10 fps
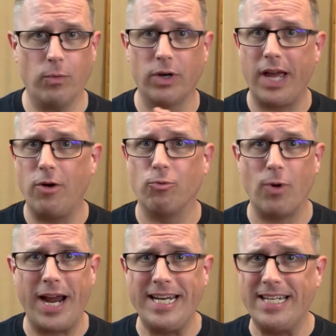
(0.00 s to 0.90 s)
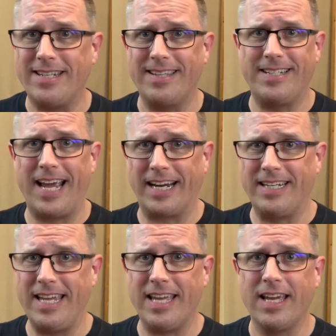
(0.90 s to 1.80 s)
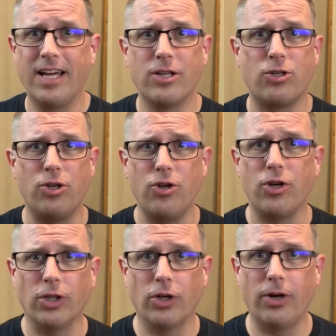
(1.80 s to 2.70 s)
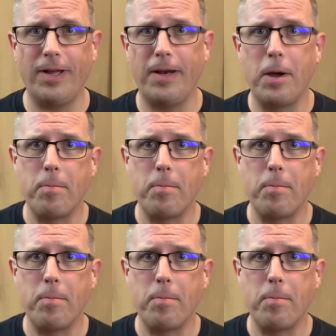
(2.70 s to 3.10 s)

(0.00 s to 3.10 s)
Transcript: We're getting right into the technique so you can learn it,